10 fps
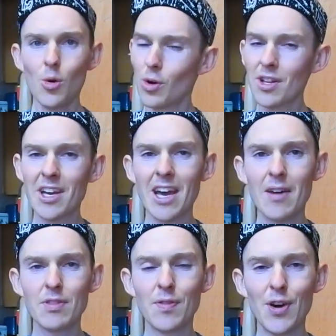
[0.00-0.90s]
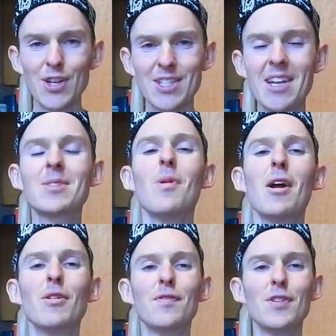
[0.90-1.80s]
Well, there you have it, folks. That is
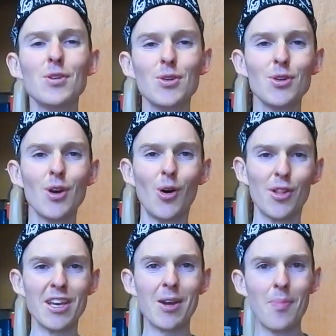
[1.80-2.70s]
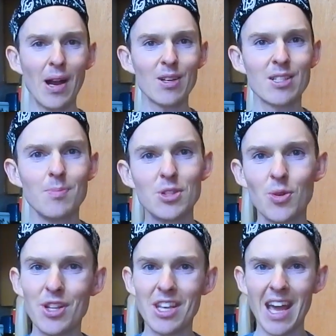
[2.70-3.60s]
my review or the comparison
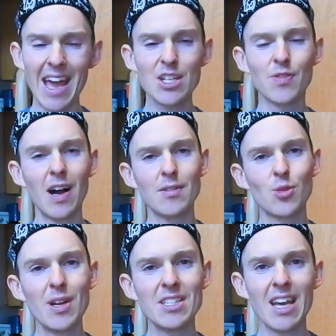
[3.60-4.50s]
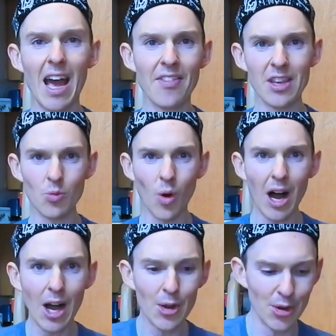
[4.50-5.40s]
between the Edge 520 and the
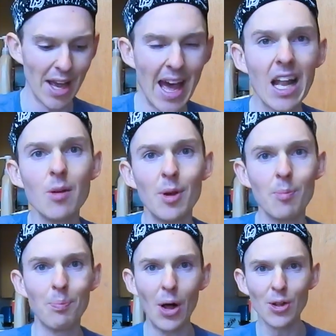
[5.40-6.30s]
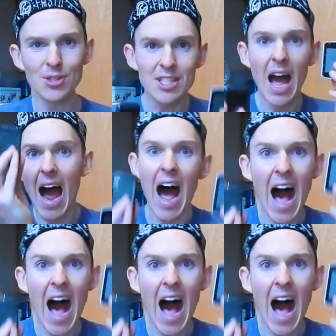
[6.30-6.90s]
Wahoo ELEMNT Bolt.